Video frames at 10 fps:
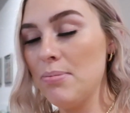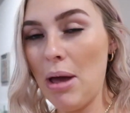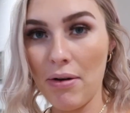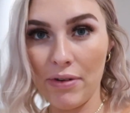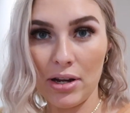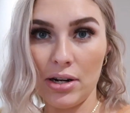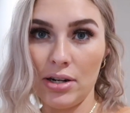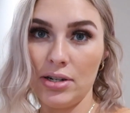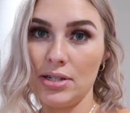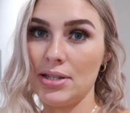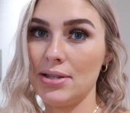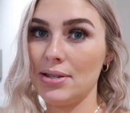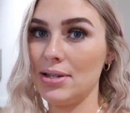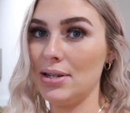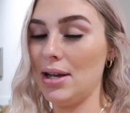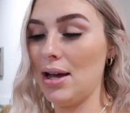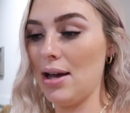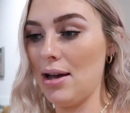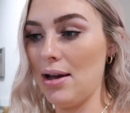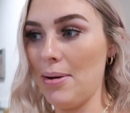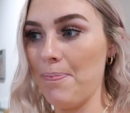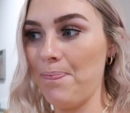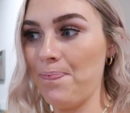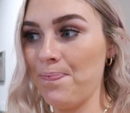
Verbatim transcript: pelvic hurts. Um,